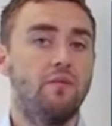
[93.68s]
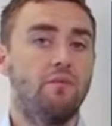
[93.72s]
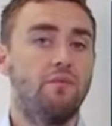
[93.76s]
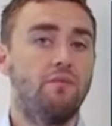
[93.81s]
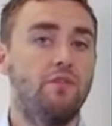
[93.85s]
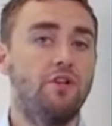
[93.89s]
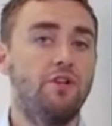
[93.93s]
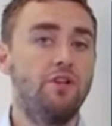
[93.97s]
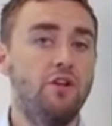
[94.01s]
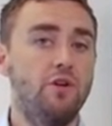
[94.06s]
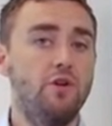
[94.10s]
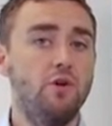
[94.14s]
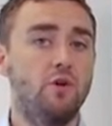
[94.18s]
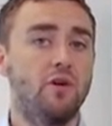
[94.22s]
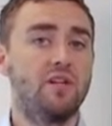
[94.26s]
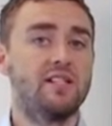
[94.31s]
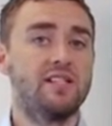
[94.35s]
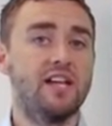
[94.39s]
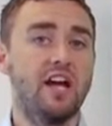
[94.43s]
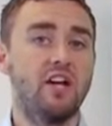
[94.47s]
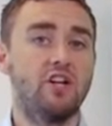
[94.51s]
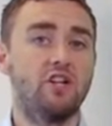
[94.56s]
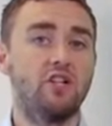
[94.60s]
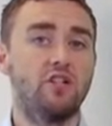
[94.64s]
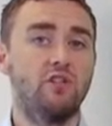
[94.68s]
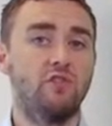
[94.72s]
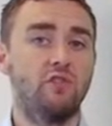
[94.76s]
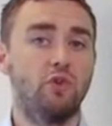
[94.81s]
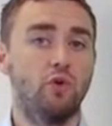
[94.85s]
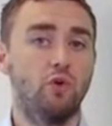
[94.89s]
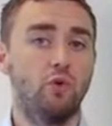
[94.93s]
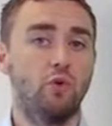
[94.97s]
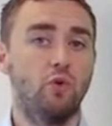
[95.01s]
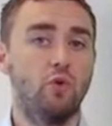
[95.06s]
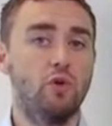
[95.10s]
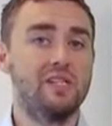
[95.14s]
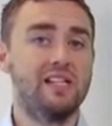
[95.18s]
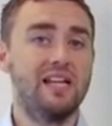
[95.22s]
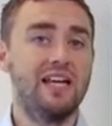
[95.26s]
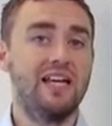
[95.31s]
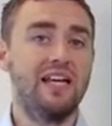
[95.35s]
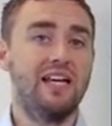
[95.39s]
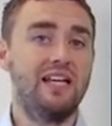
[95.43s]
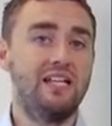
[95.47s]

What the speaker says: The New York session, of course,